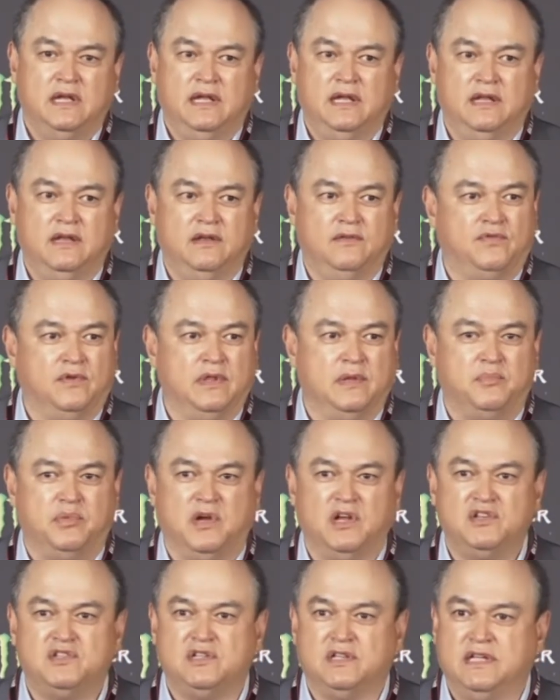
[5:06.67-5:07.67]
And from the
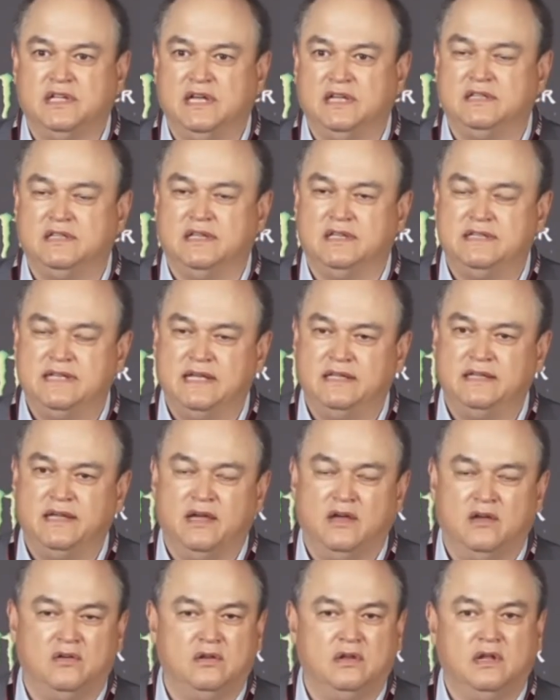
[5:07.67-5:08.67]
punch to kick to the
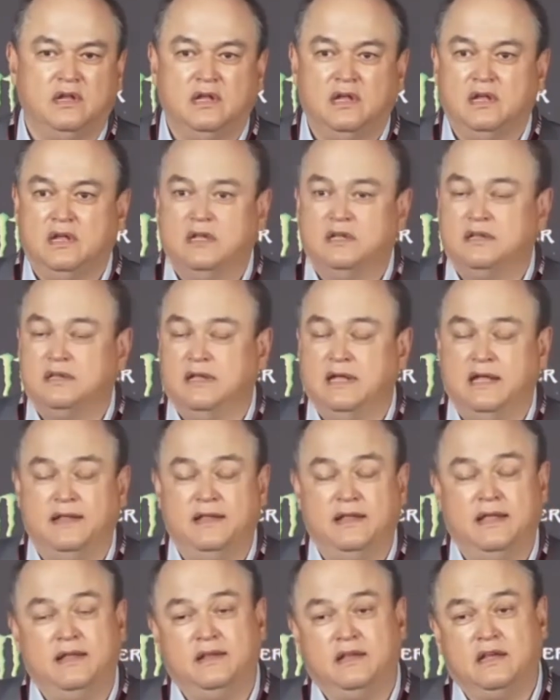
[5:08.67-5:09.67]
takedown,
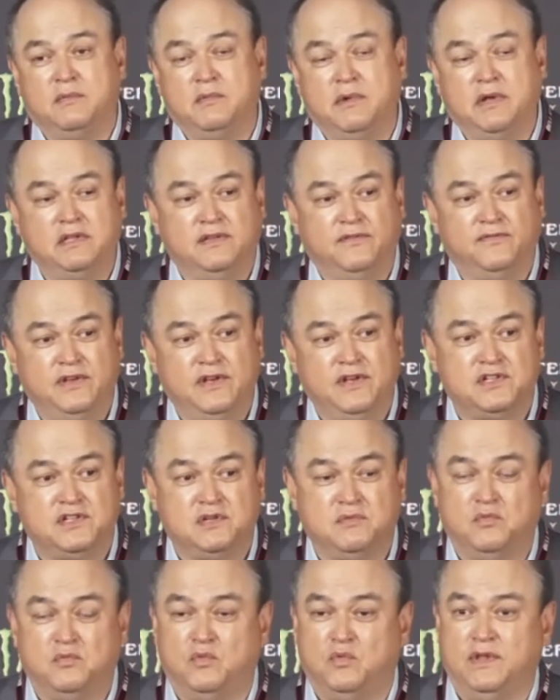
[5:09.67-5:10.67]
and come on, to finish
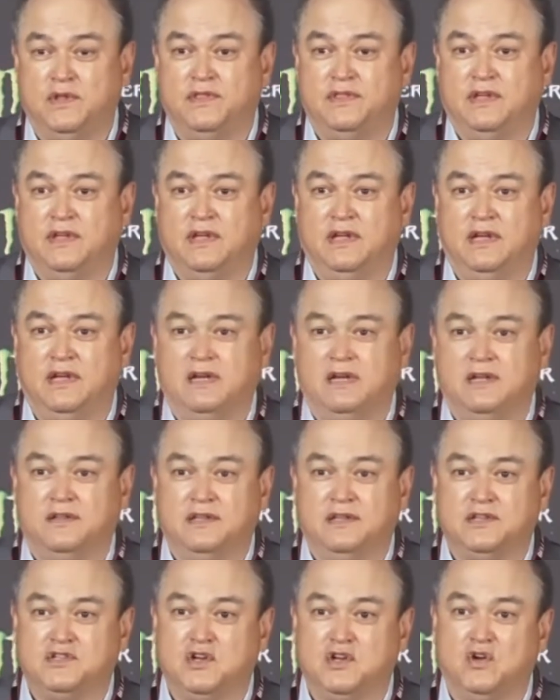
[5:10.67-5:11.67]
him with
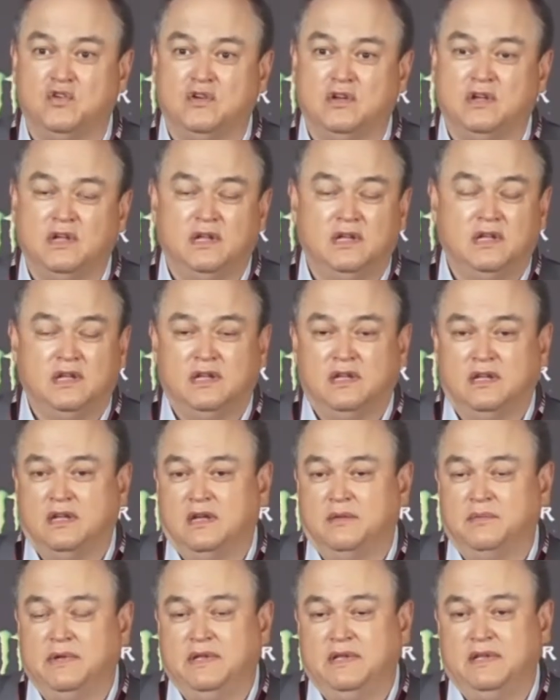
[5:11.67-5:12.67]
the choke.
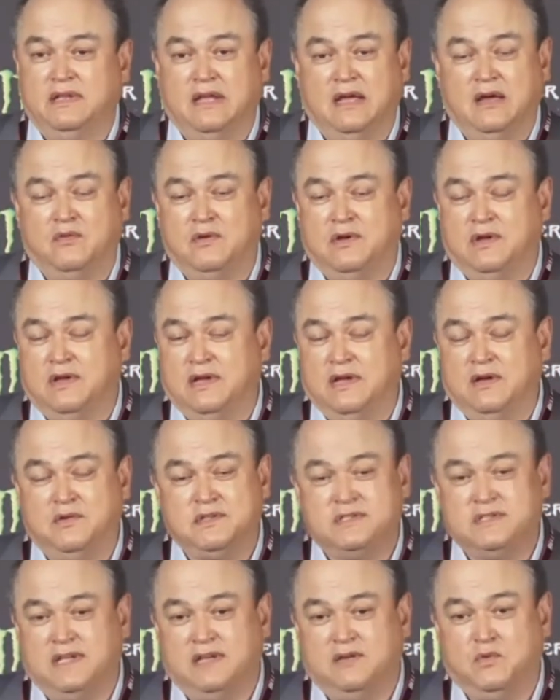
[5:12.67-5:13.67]
I mean, I
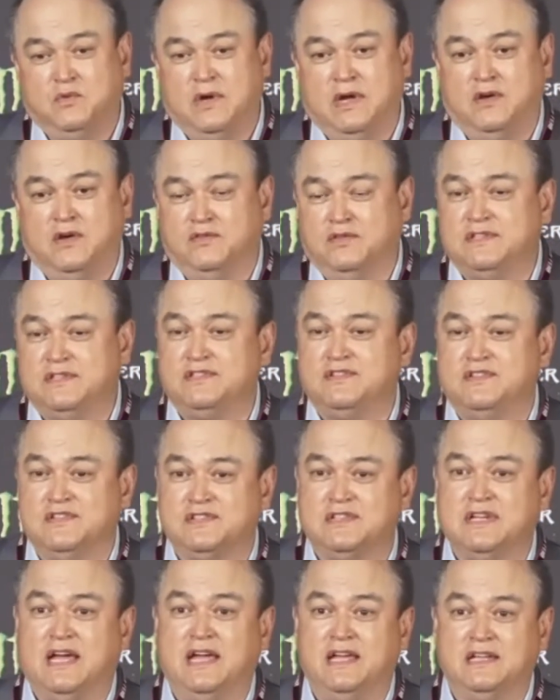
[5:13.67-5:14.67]
was like, wow,
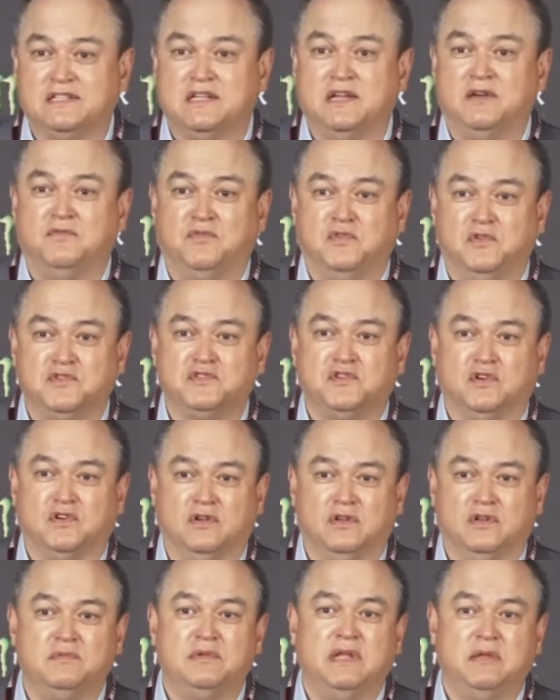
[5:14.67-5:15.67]
this guy has come full
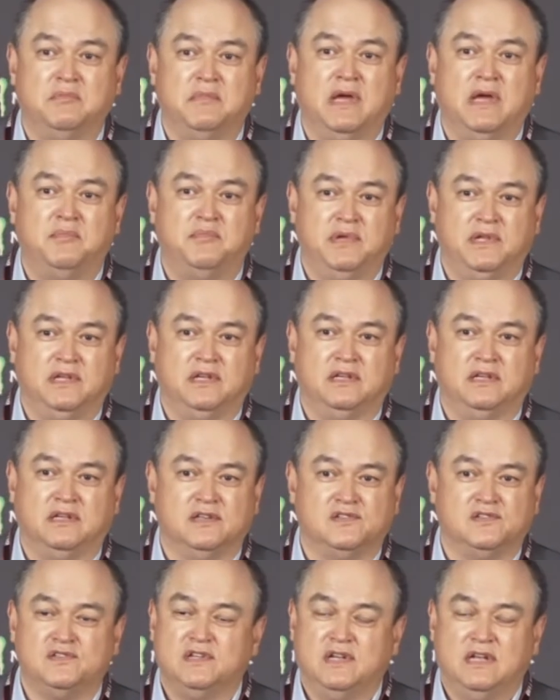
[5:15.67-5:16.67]
circle, in my opinion,
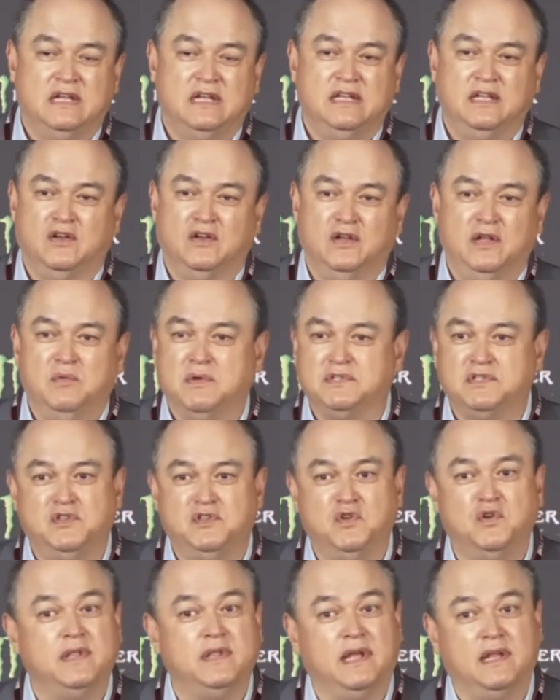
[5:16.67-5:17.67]
because, you know, he wasn't
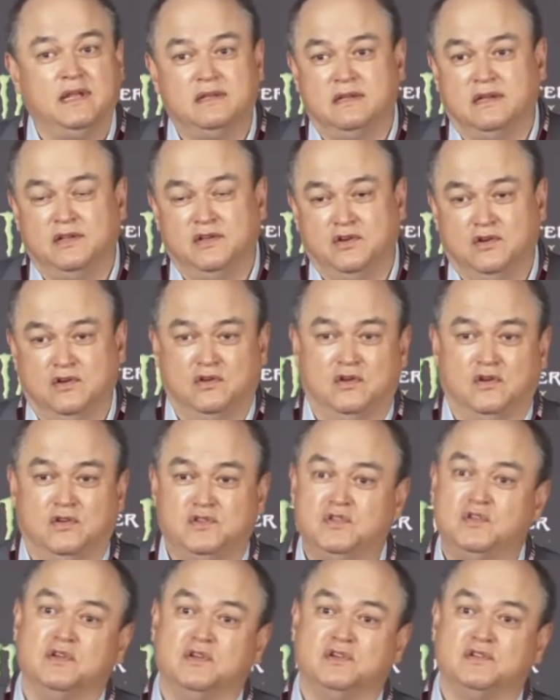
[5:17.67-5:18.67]
doing that a year ago,
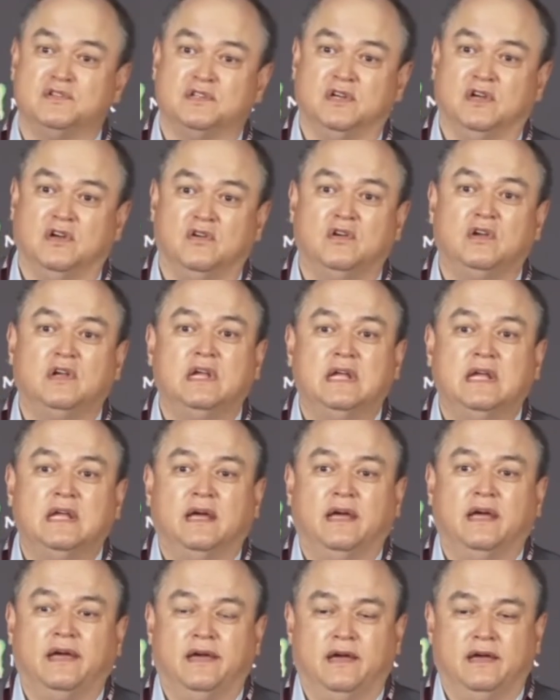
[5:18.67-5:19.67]
2 years ago.
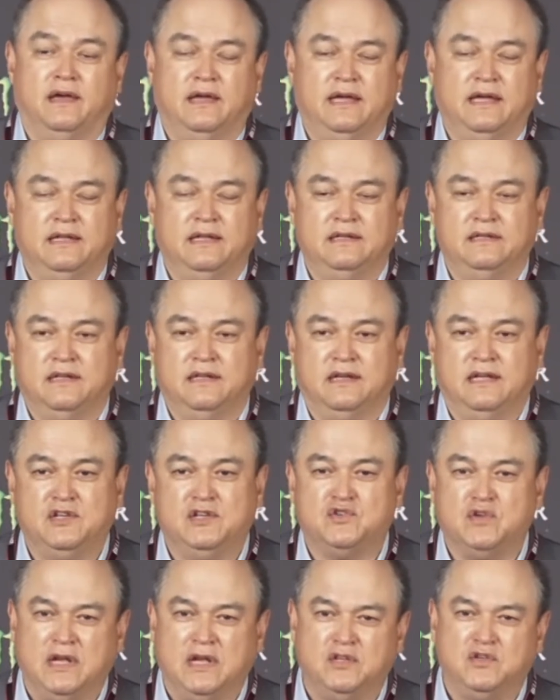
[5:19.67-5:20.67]
He
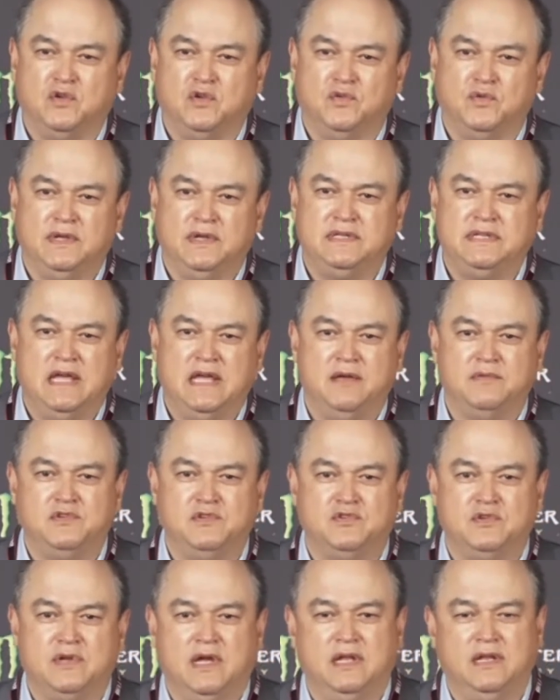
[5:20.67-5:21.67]
tried two or three attempts.
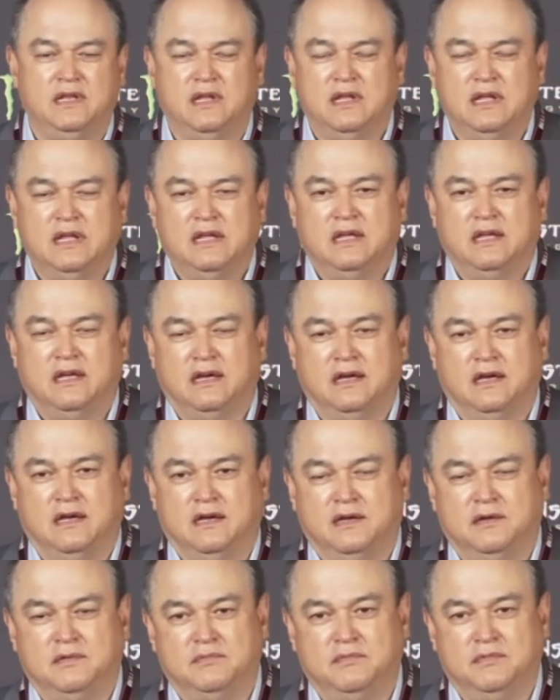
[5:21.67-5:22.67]
He tried,
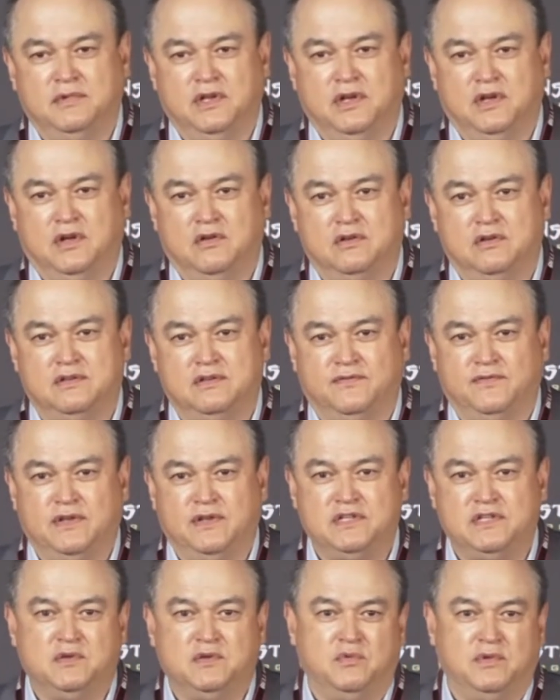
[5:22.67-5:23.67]
you know, to
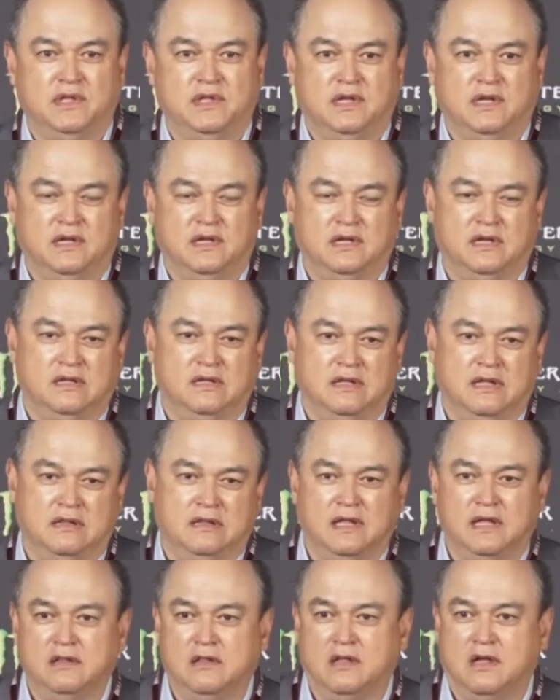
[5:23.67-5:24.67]
finish him with a
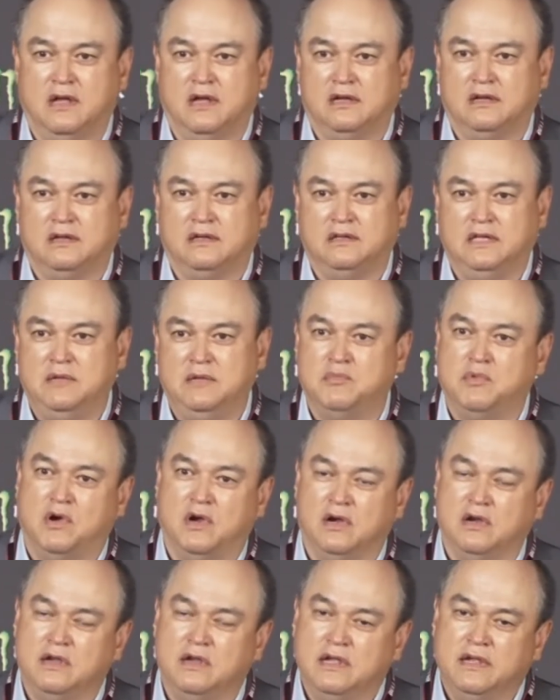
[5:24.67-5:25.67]
leg lock, knee
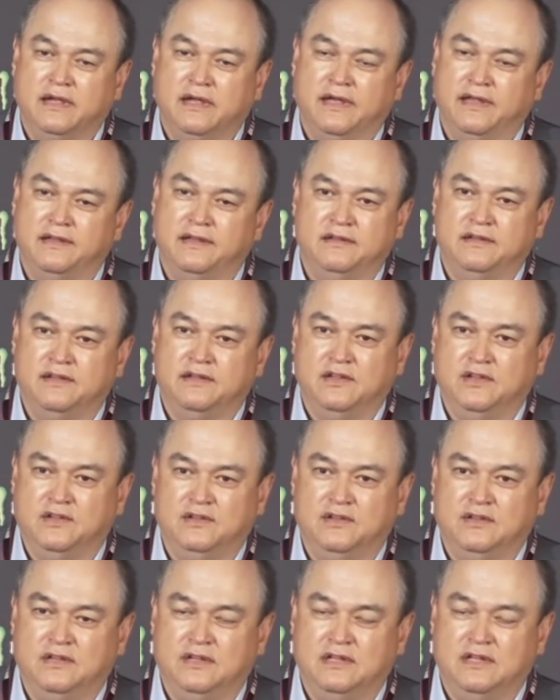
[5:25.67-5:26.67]
bar, and
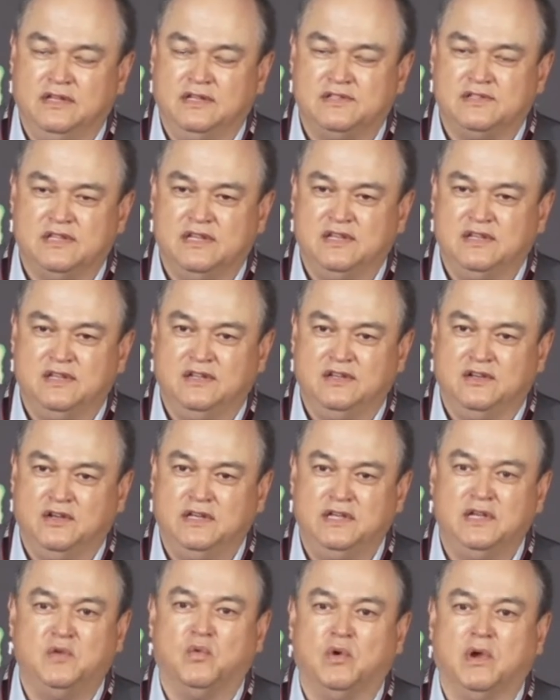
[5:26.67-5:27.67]
he
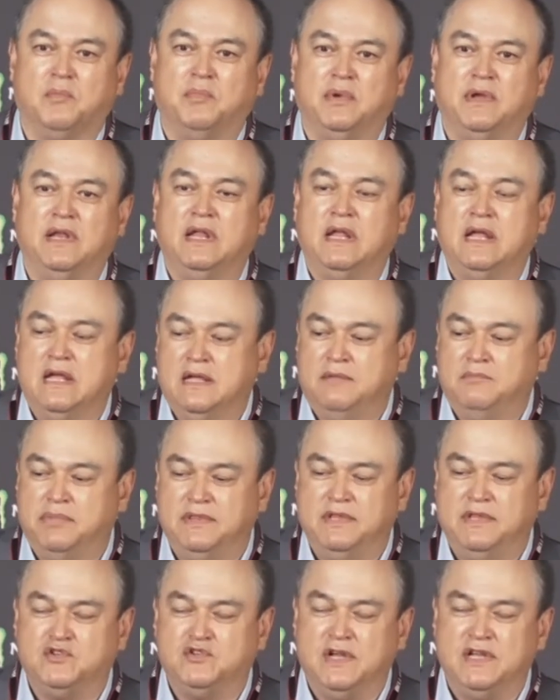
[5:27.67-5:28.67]
didn't work, but
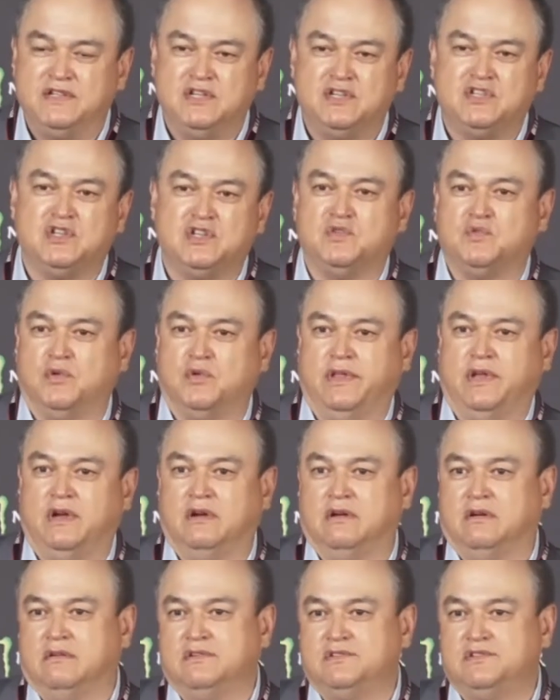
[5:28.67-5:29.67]
the transitions were
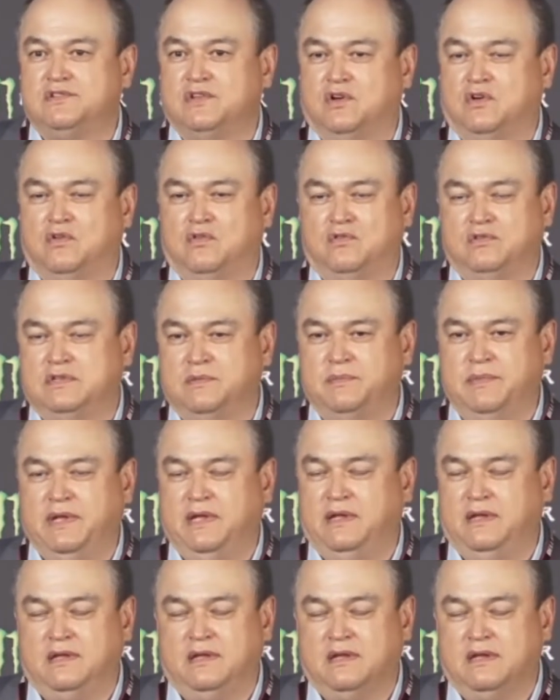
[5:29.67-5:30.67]
there. So to
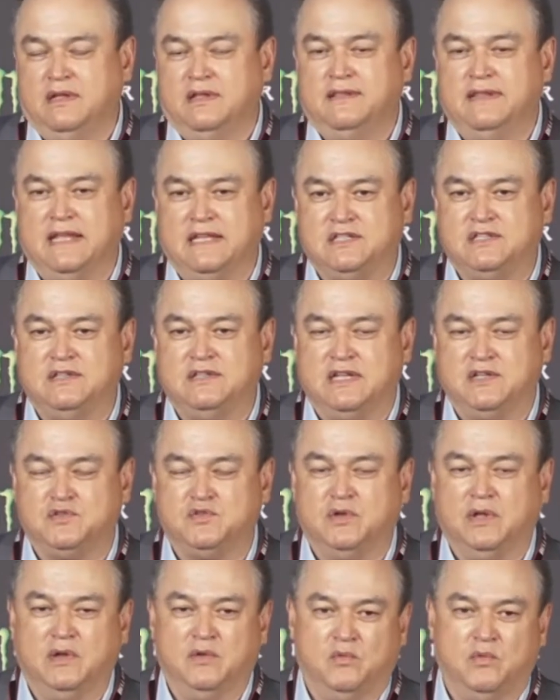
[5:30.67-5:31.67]
me,
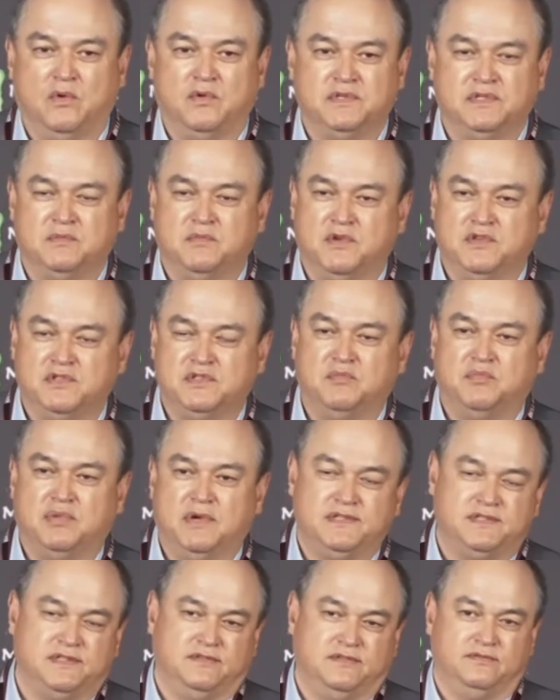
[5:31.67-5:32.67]
that's really what was the most
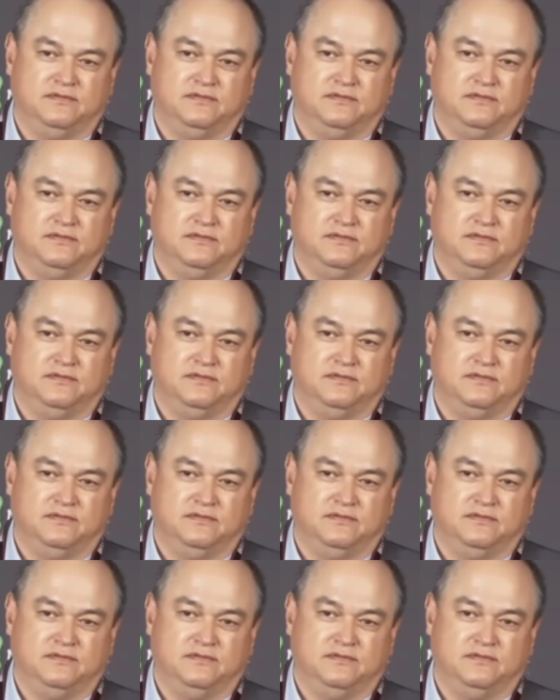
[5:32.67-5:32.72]
impressive.